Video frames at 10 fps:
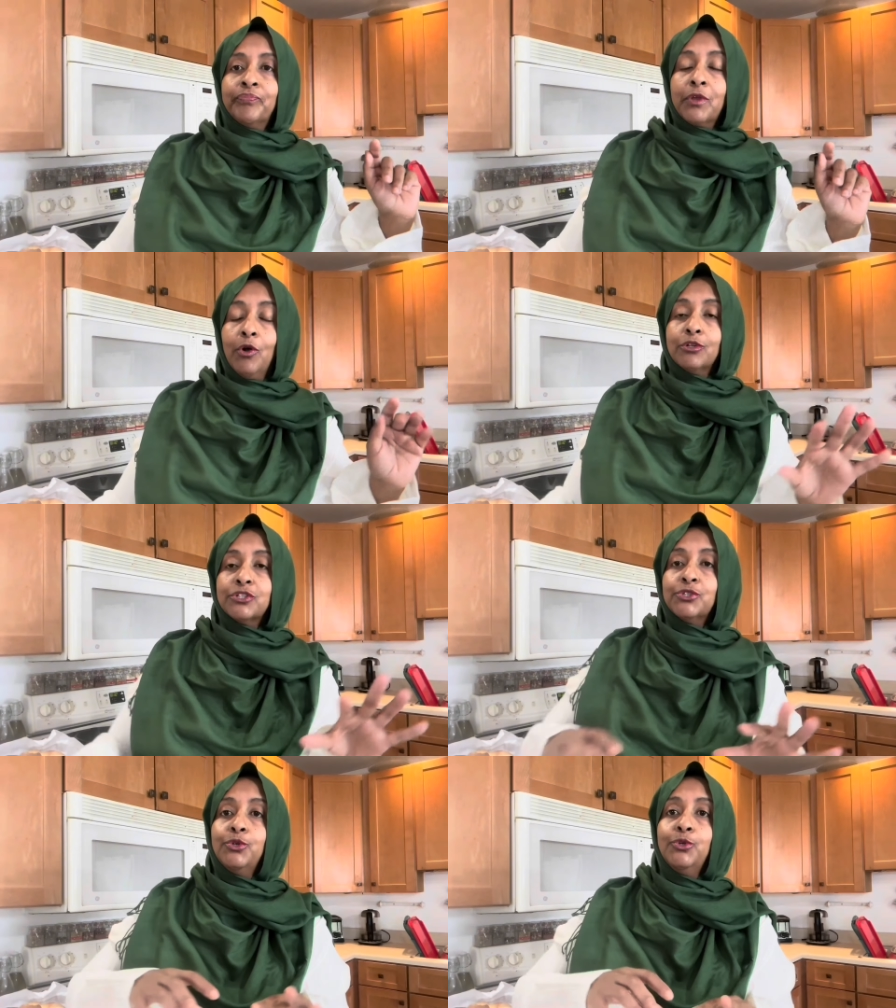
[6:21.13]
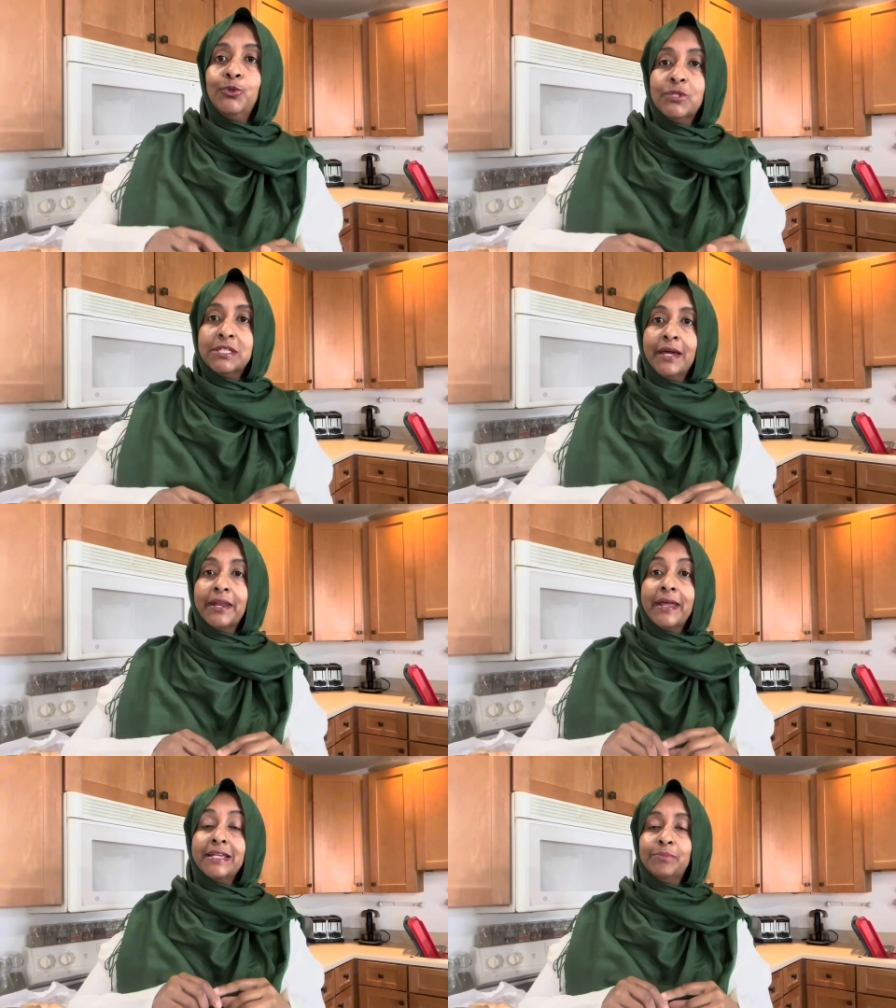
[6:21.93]
also used
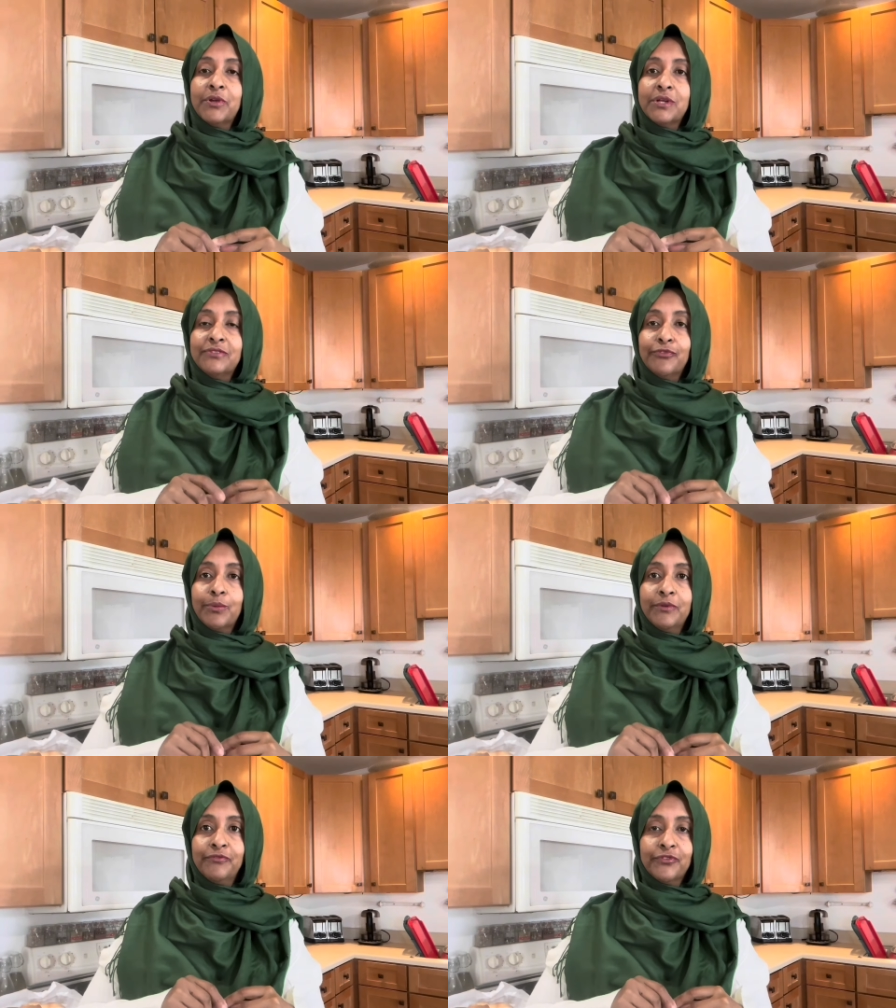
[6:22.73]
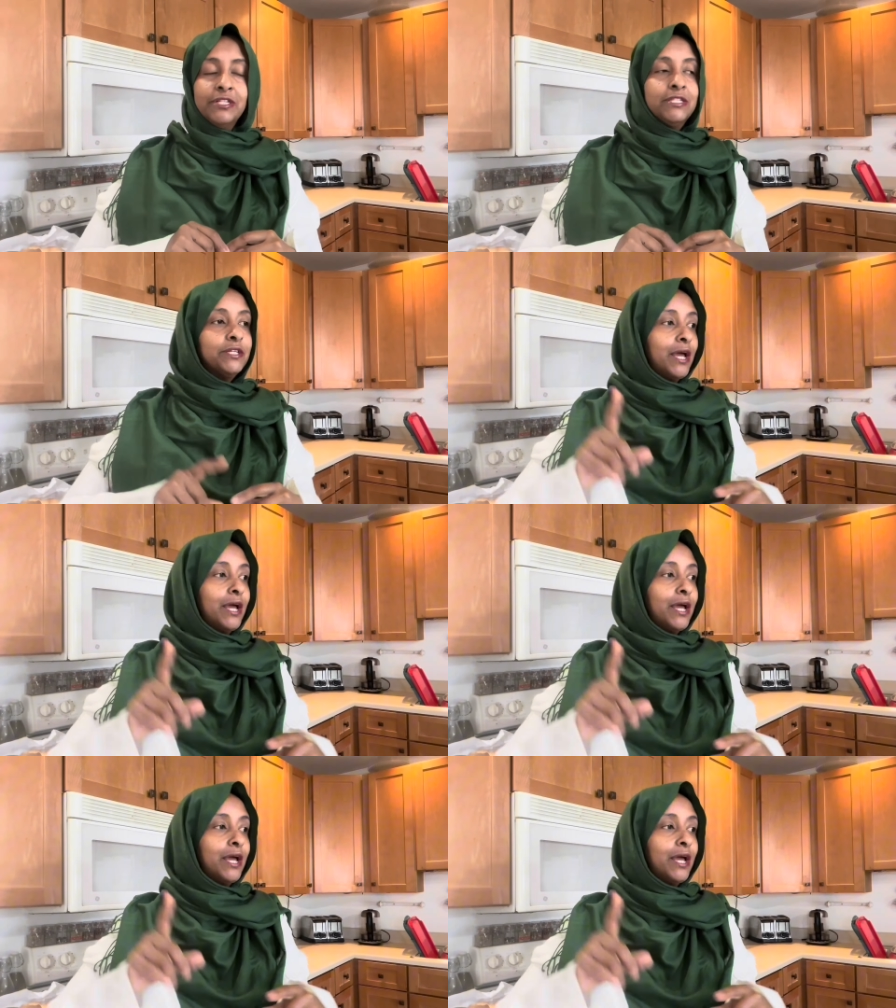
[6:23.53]
raspberries from the freezer. I'll